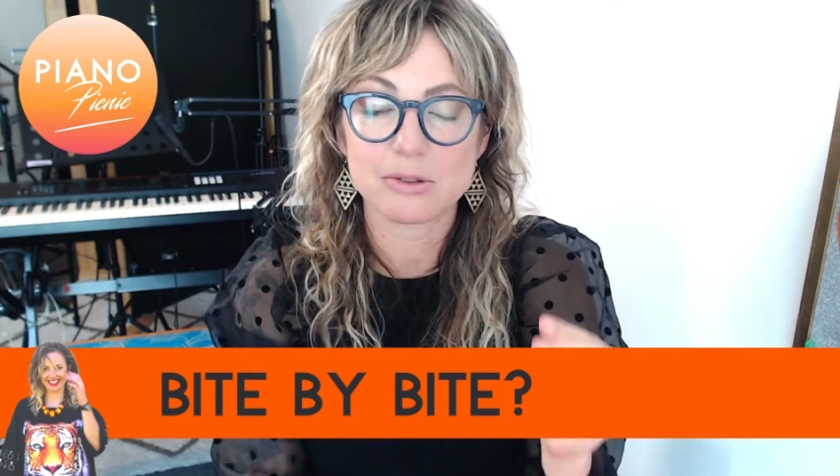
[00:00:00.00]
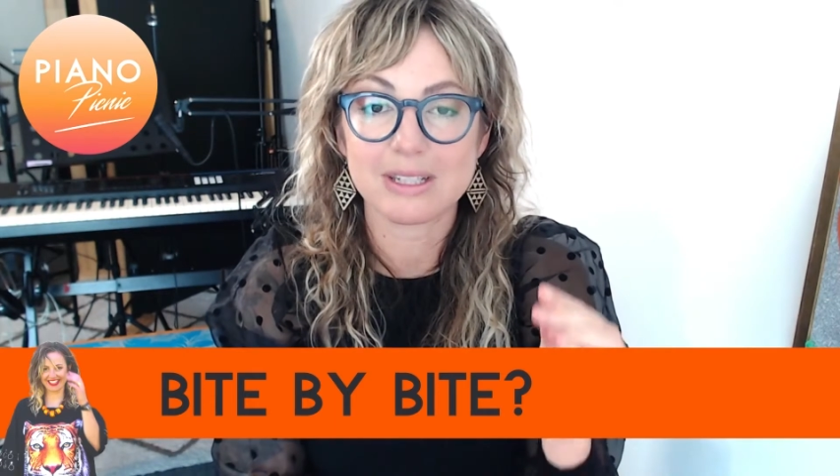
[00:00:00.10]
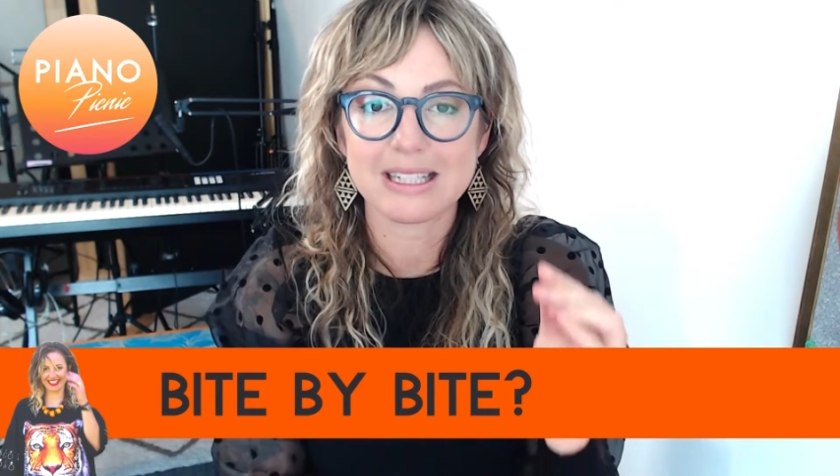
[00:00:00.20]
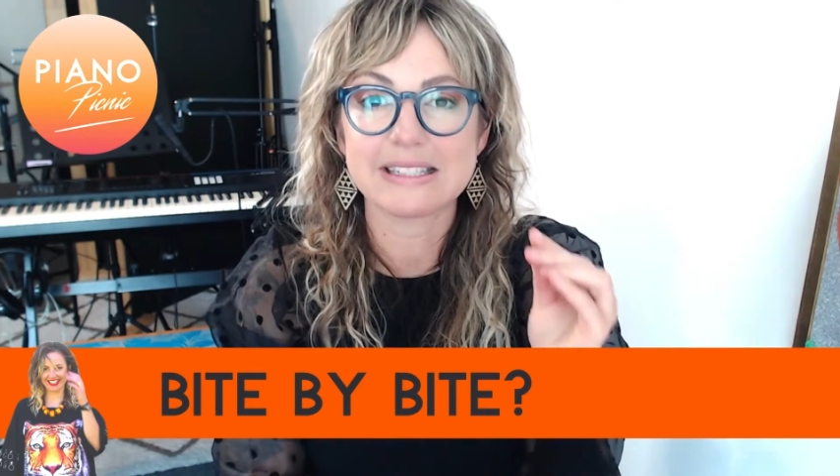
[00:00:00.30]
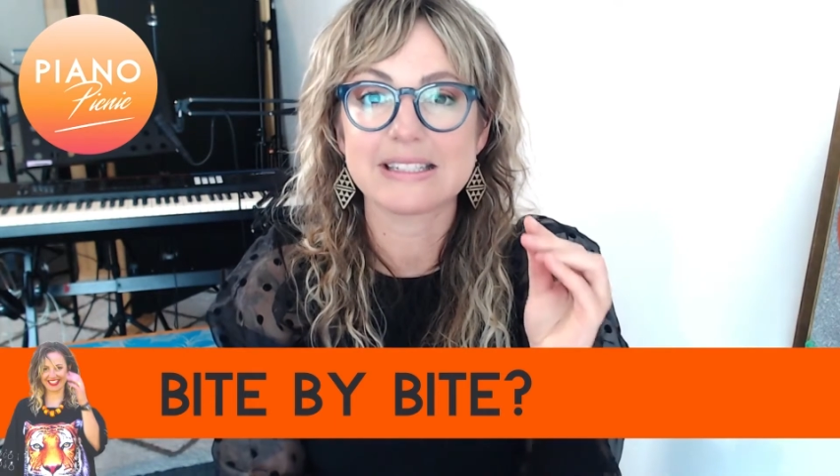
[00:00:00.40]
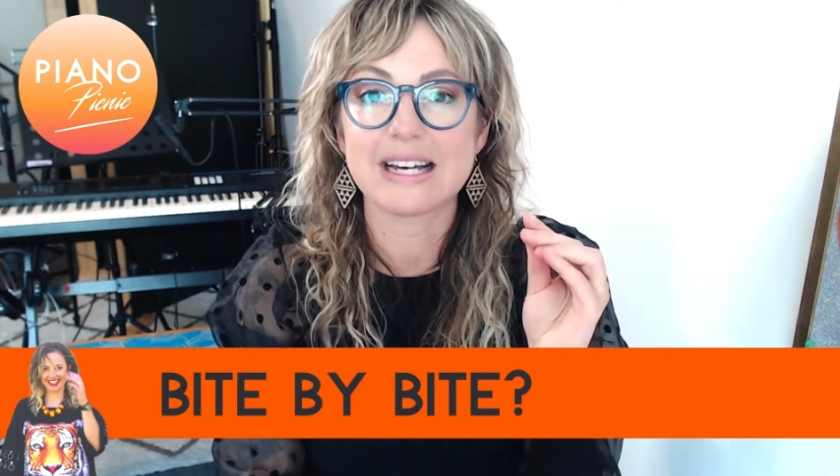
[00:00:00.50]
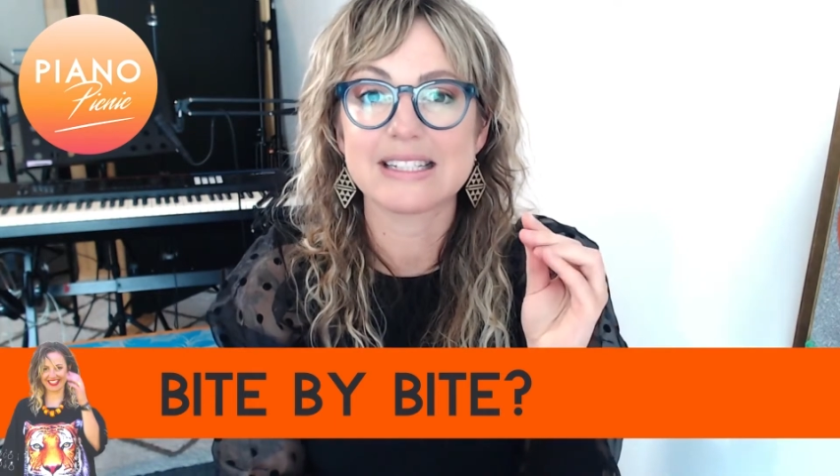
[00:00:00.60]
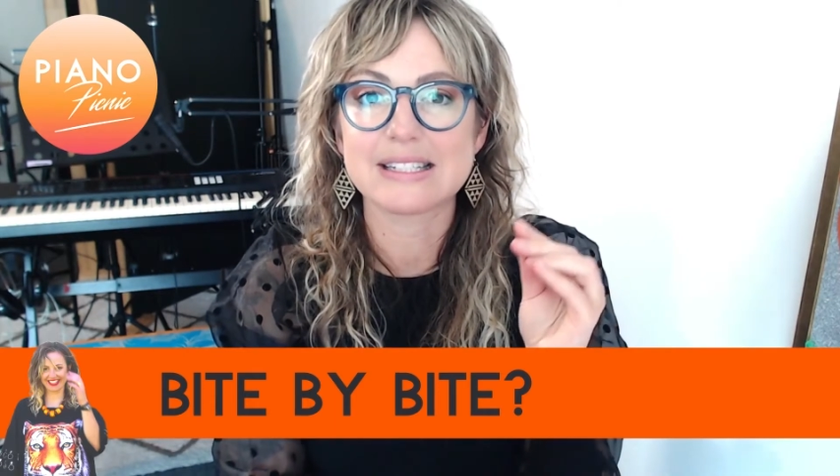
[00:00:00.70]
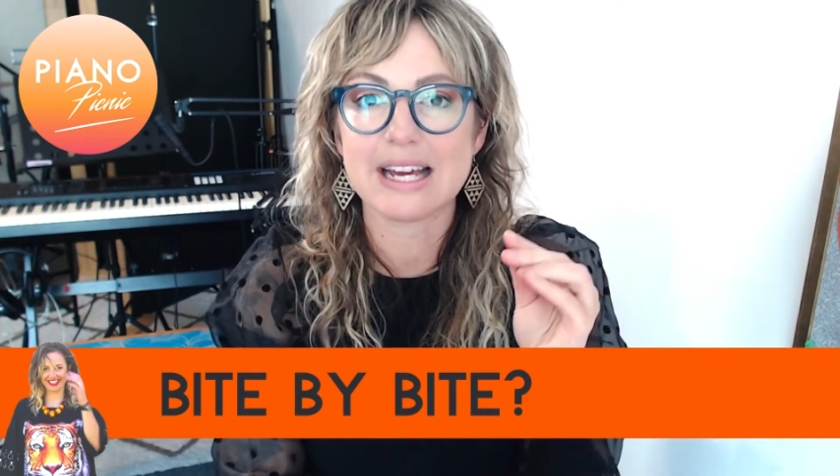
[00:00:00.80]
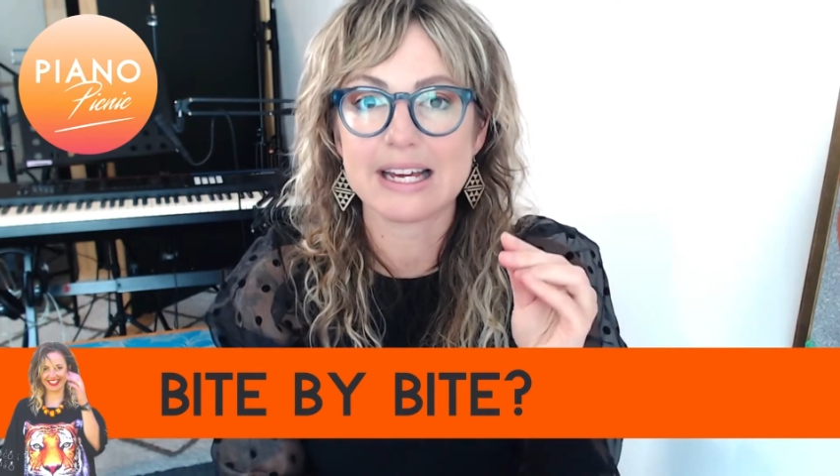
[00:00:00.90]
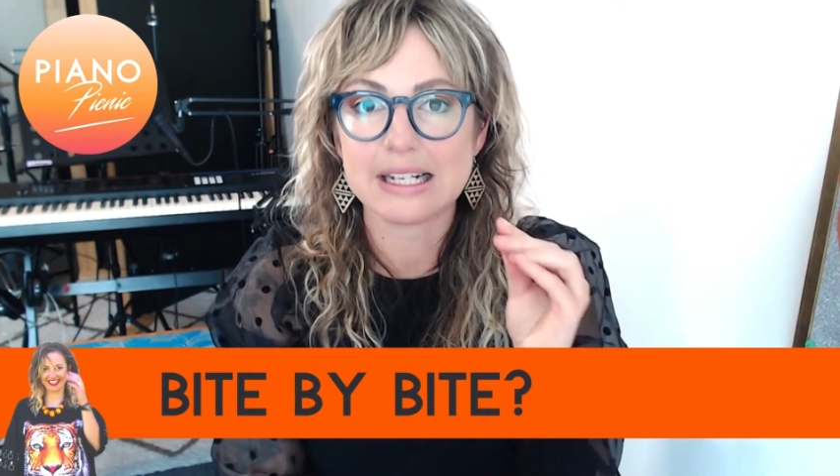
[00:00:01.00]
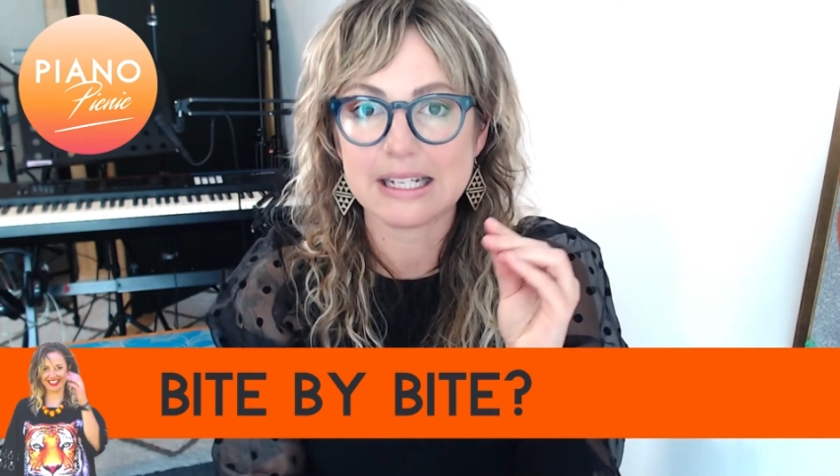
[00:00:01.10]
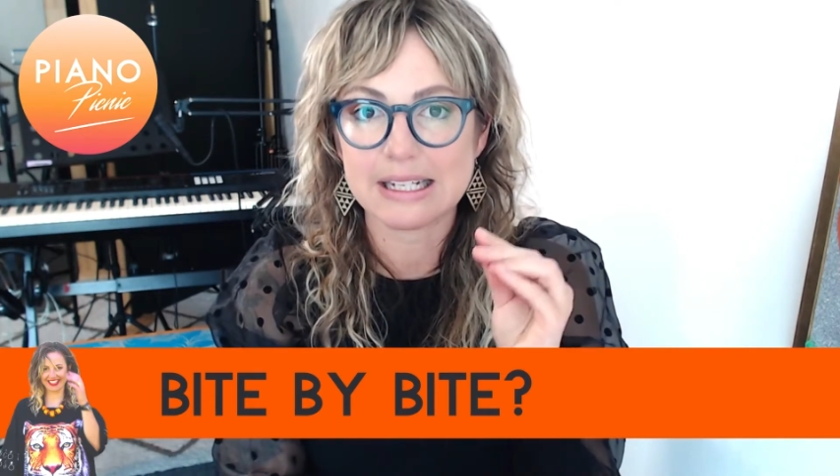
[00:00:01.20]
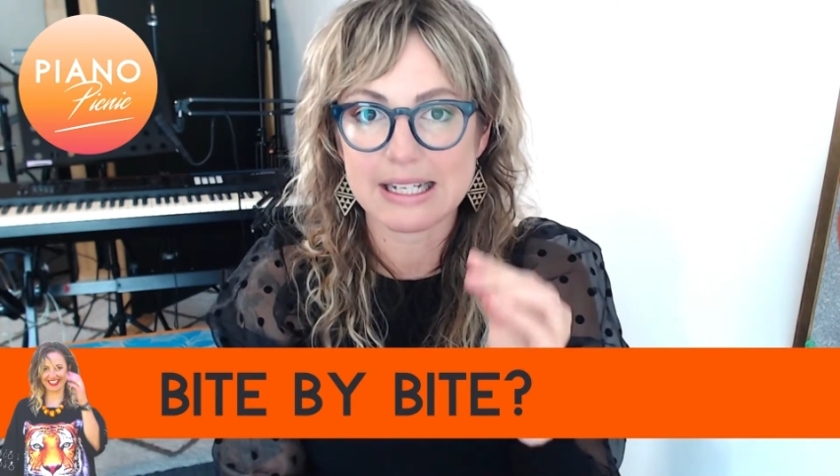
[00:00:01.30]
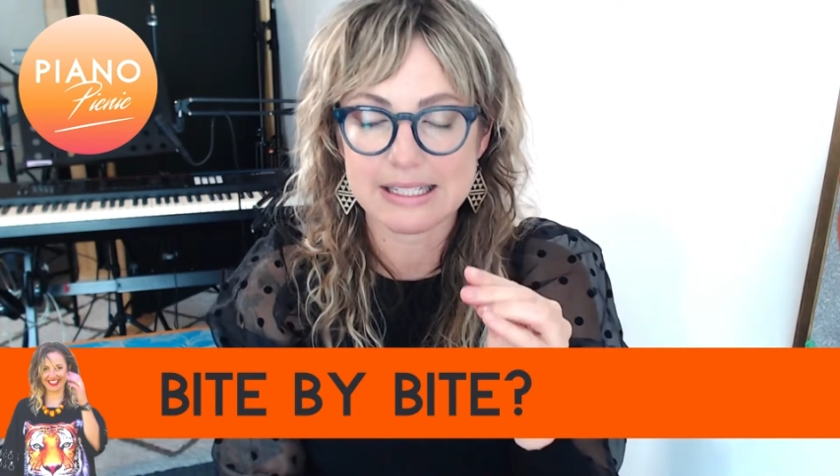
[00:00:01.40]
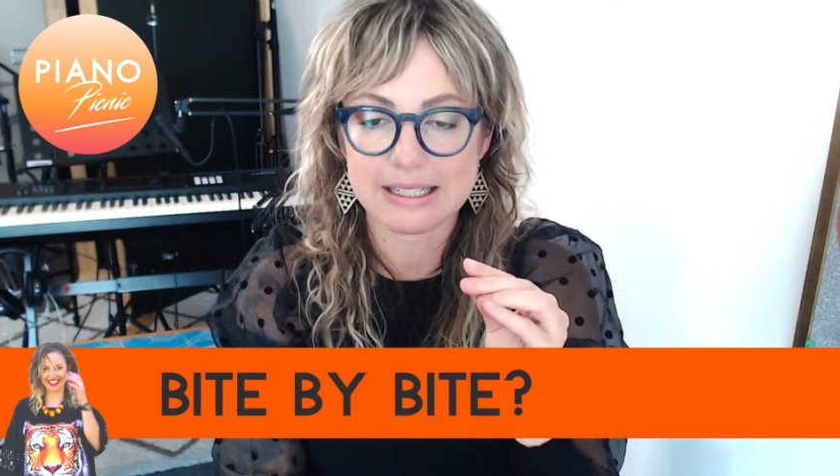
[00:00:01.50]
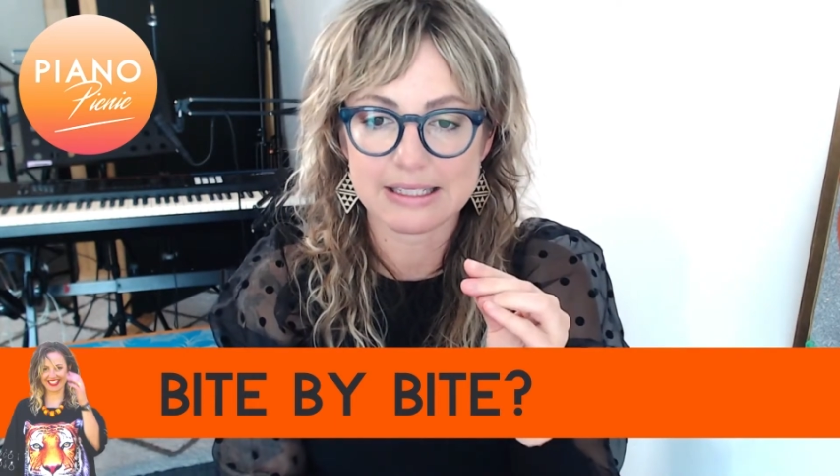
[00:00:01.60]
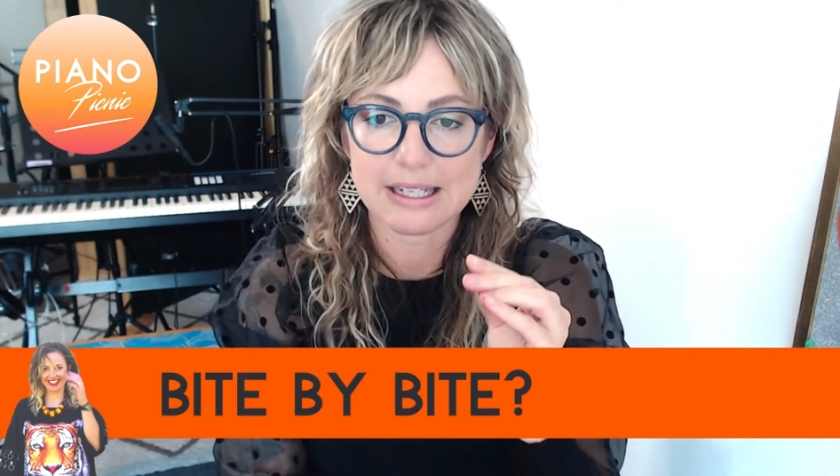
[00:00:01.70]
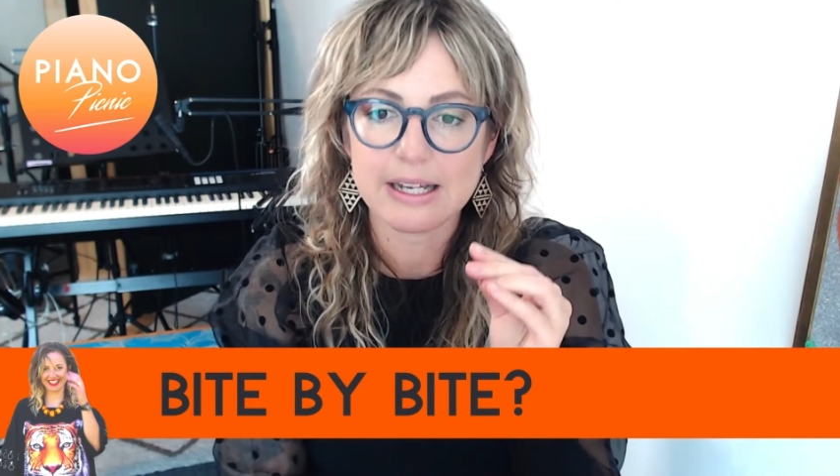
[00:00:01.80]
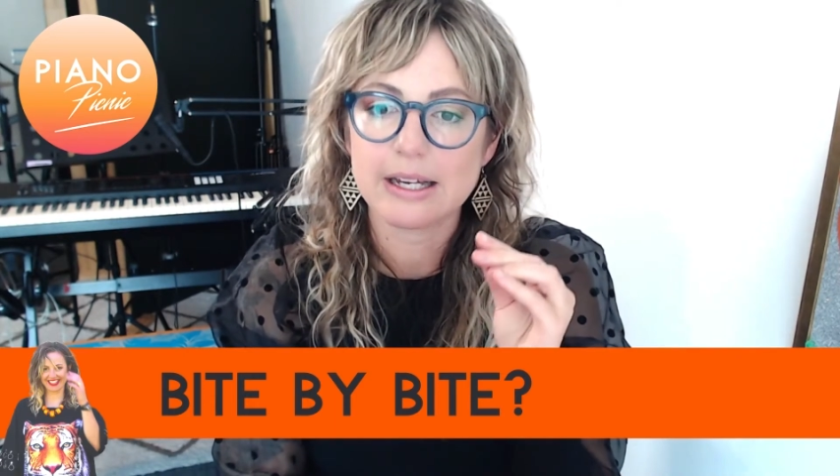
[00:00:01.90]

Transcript: or at least a daily lesson,